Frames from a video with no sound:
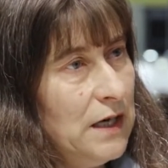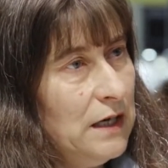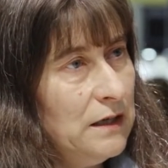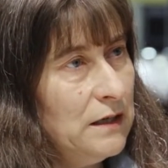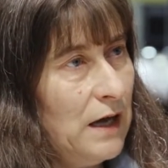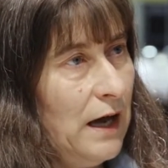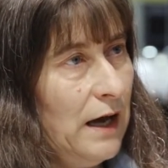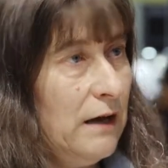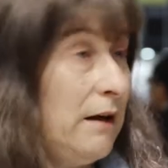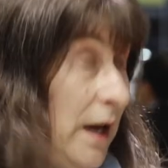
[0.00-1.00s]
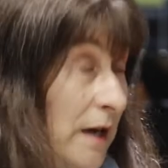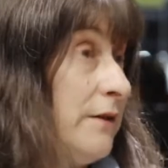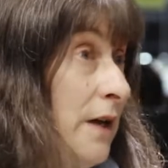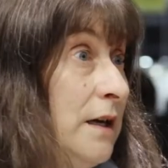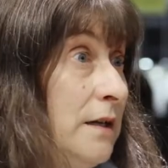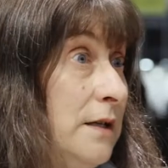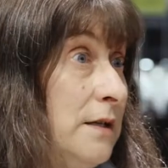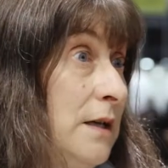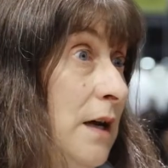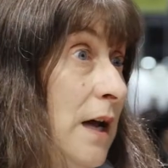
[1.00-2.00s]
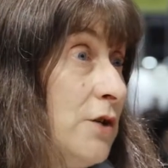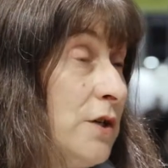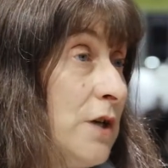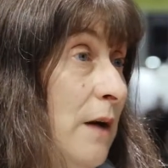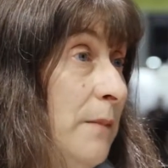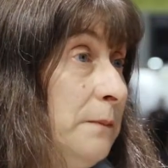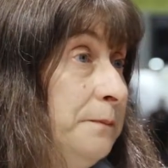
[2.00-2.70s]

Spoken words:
that exist in a heterodimer.